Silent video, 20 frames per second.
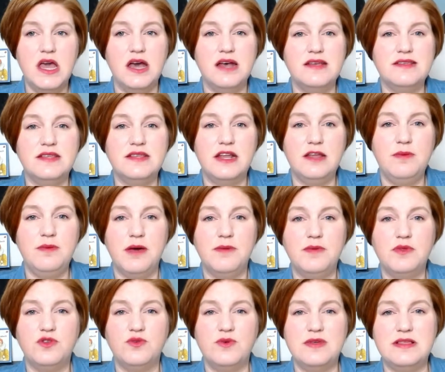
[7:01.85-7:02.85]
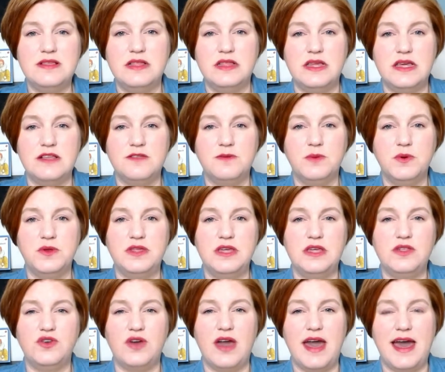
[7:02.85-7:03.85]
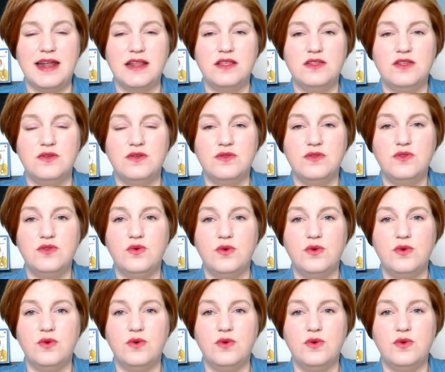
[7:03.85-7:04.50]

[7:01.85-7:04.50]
A study published recently explored teacher attitudes